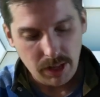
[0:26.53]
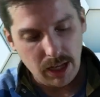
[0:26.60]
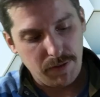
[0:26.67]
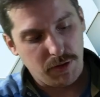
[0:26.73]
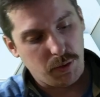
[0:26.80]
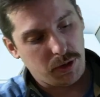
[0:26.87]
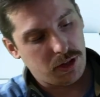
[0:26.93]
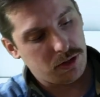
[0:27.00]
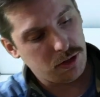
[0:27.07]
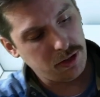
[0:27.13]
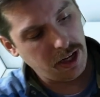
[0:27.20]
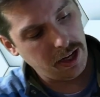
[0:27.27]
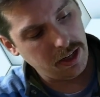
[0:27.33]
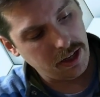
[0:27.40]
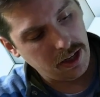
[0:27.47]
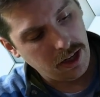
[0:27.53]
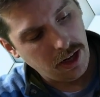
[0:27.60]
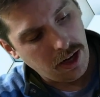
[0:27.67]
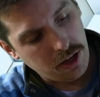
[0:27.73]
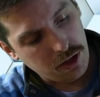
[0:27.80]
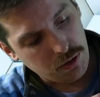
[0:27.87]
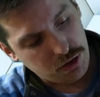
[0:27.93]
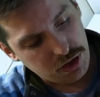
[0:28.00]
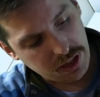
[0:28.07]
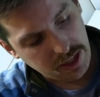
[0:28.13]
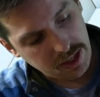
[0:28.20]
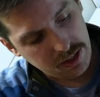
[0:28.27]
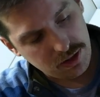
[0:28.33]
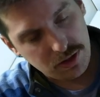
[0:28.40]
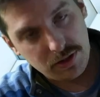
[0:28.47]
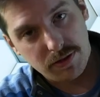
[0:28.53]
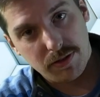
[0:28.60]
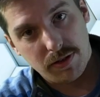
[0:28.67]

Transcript: If you want to do that, you change